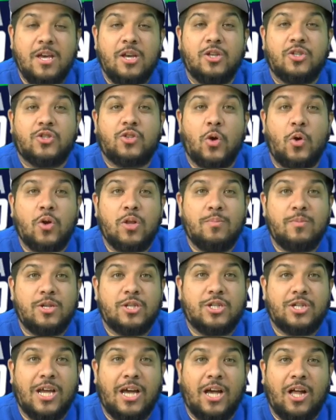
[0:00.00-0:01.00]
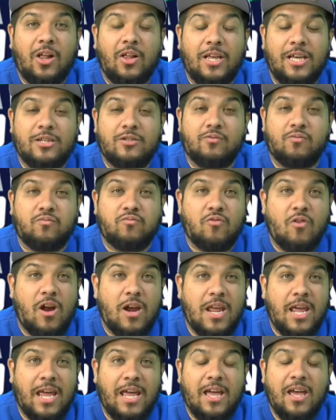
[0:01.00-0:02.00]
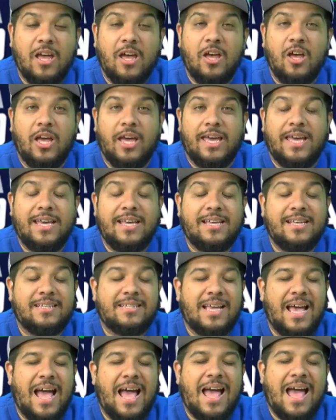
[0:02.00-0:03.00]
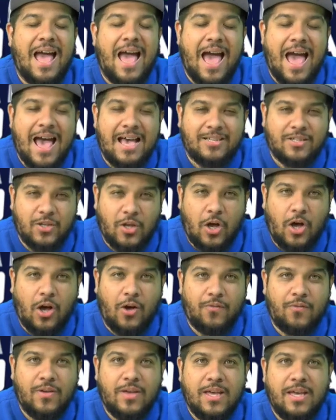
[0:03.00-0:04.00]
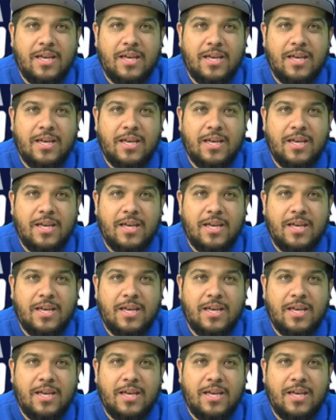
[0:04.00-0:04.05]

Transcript: Sony Michel is running his ass off.